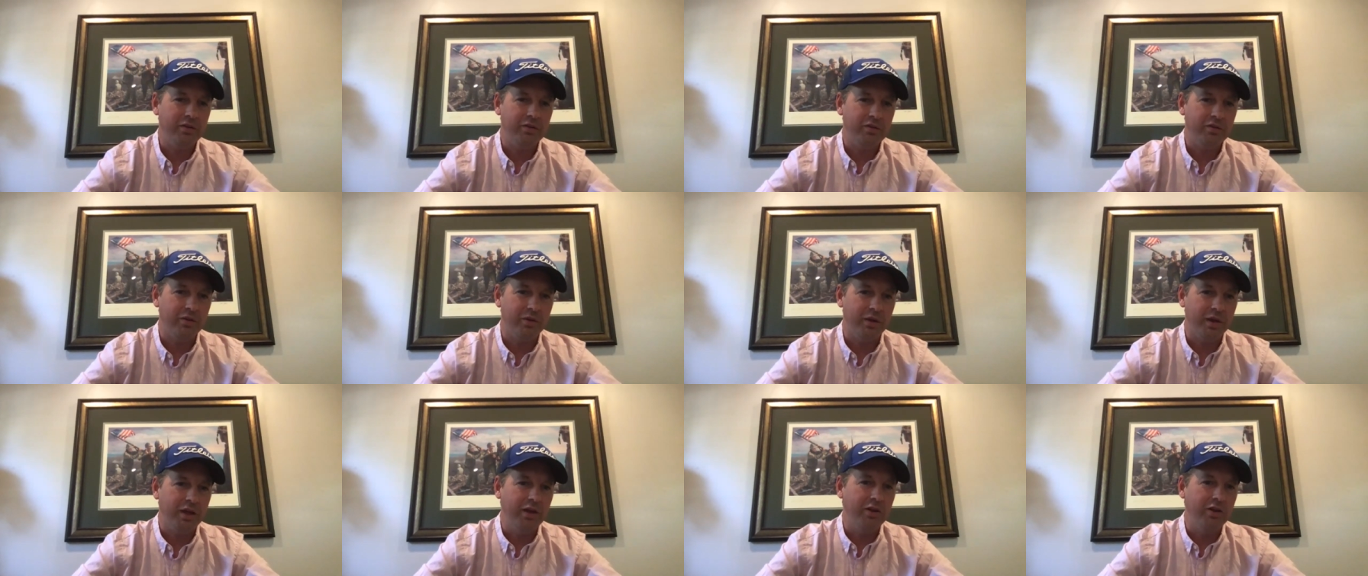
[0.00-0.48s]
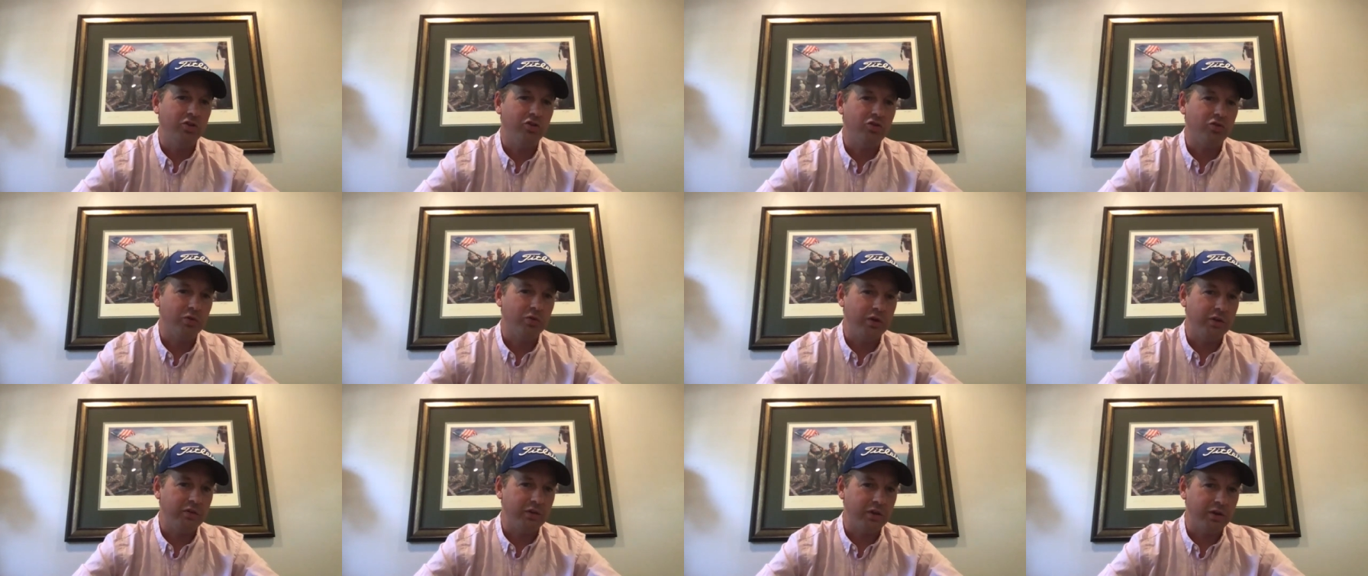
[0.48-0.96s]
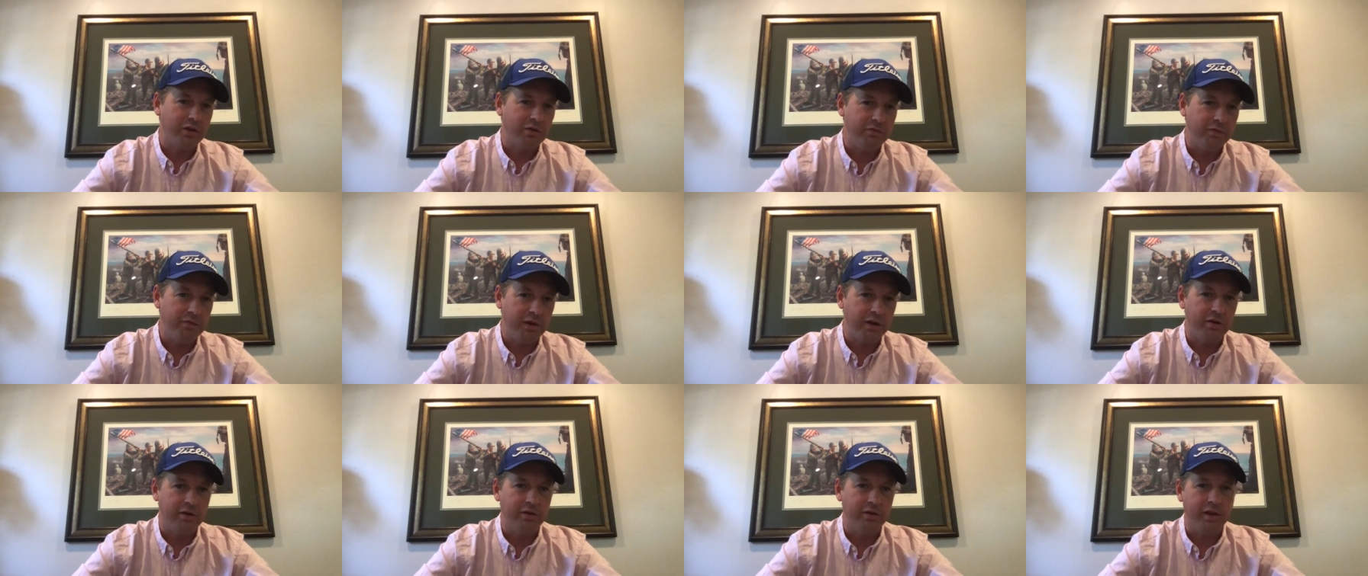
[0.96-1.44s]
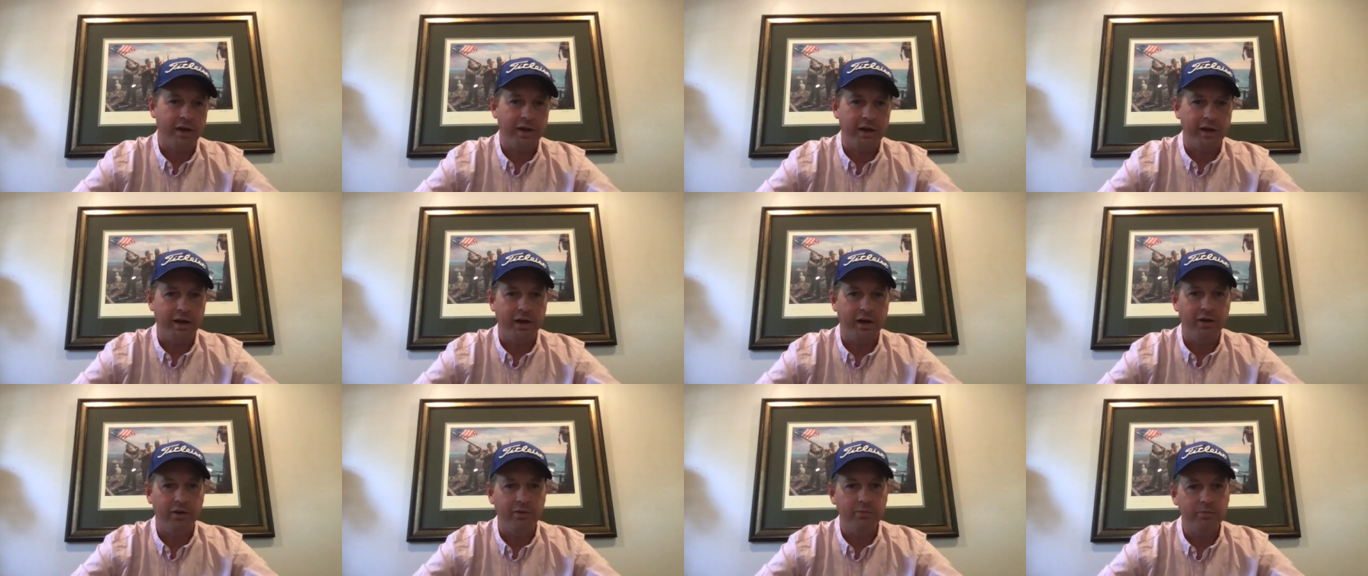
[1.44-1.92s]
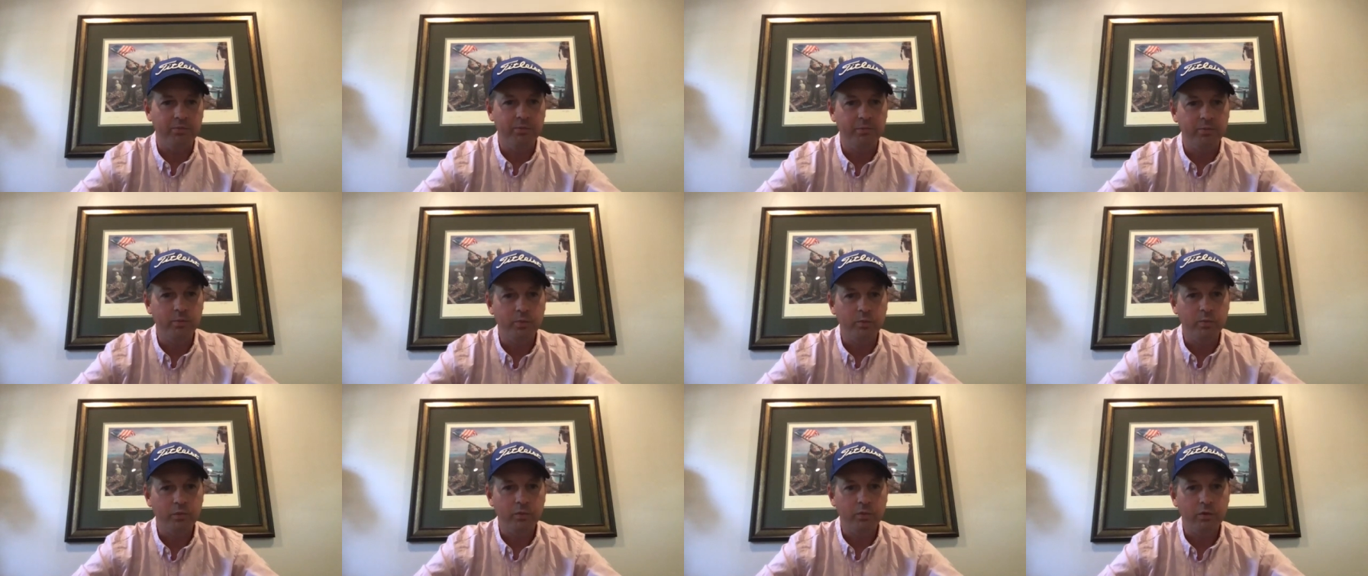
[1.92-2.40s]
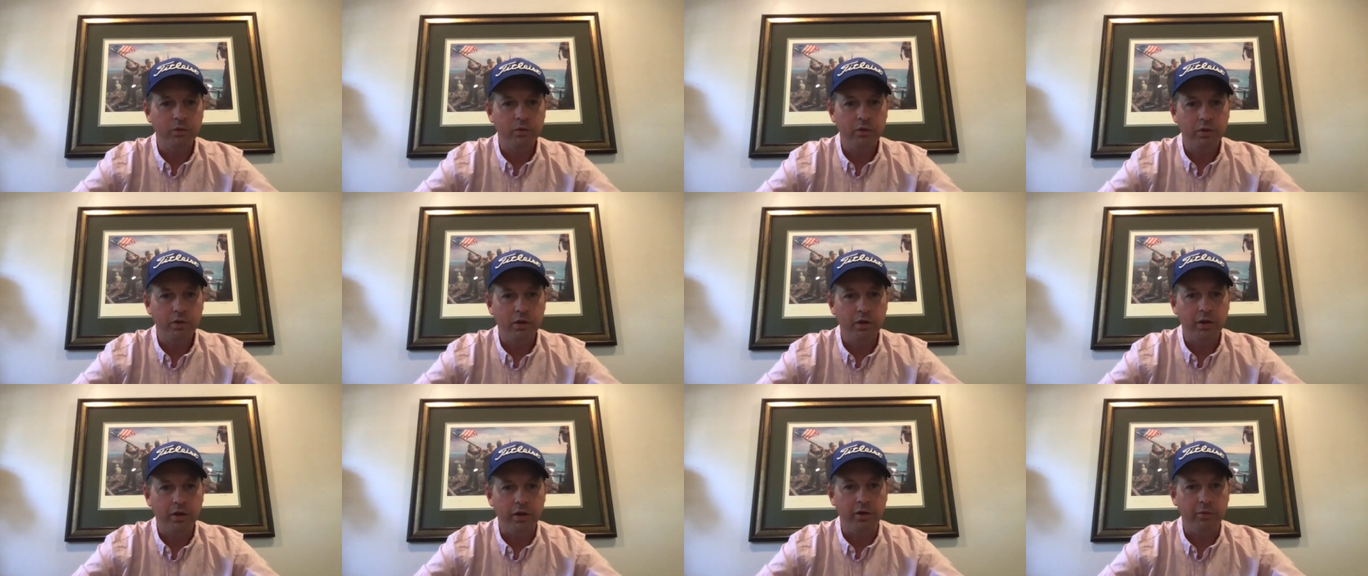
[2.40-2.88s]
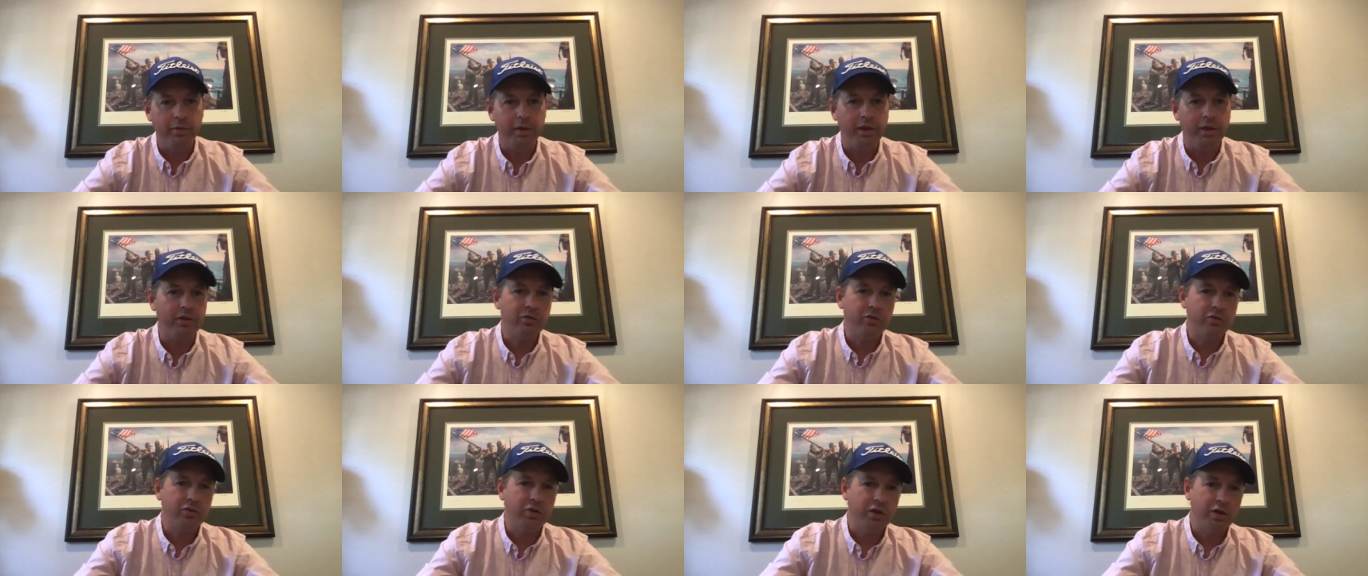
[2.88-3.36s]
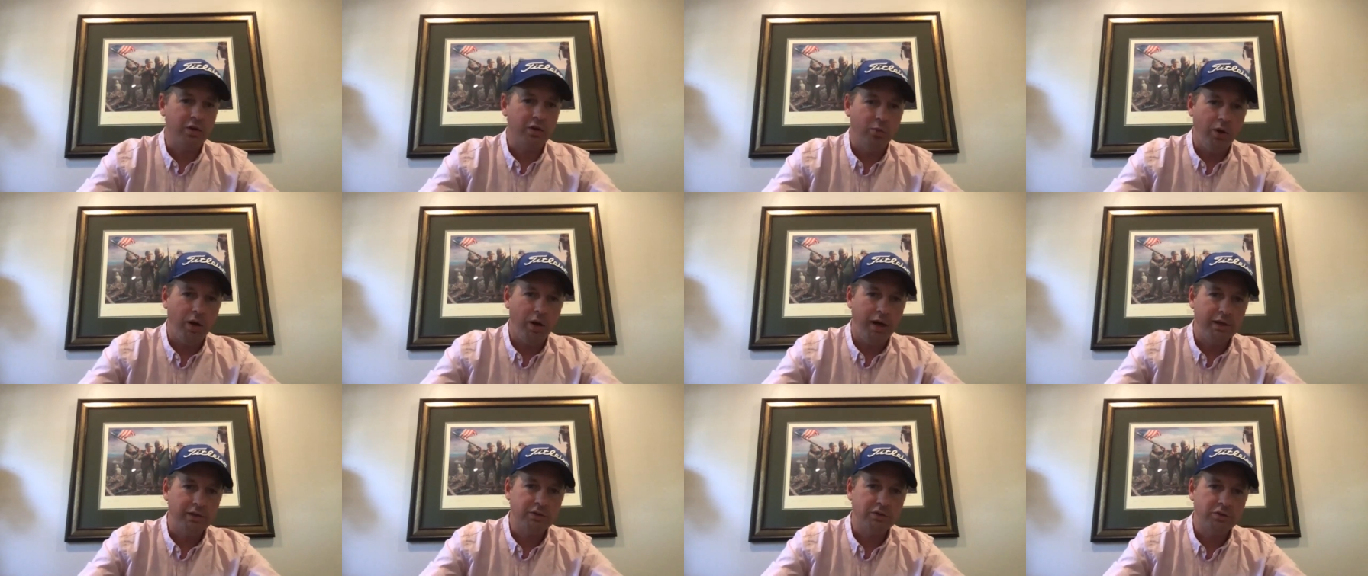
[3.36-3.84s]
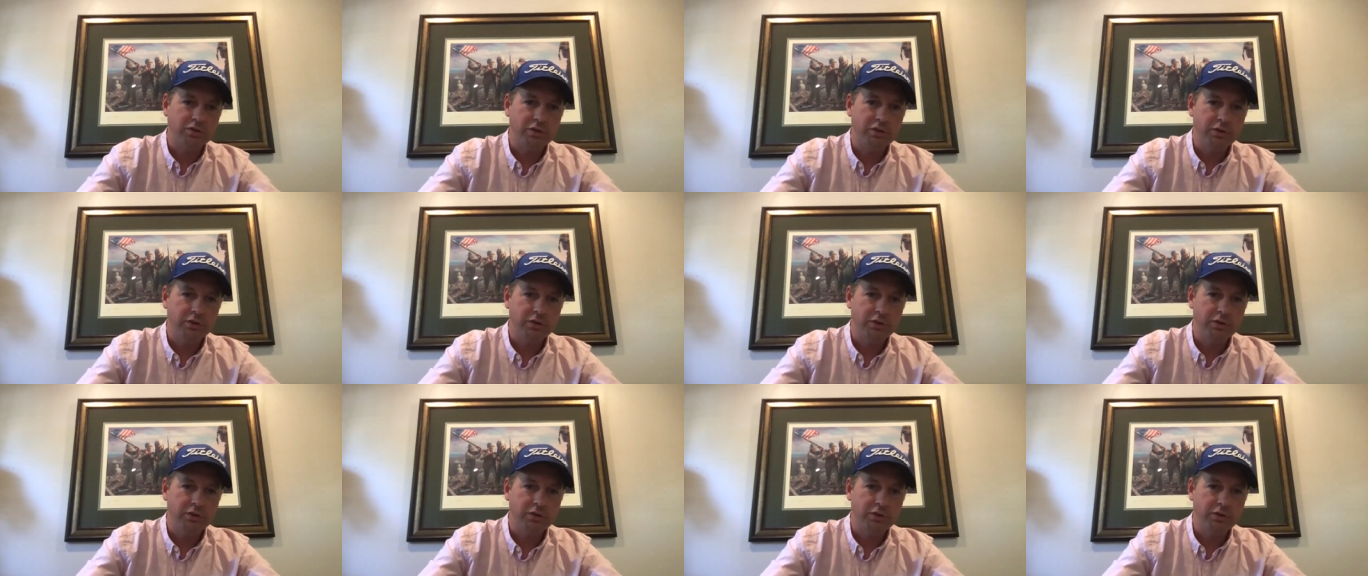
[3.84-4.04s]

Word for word: So industry is going to figure that out. It'll be interesting to watch.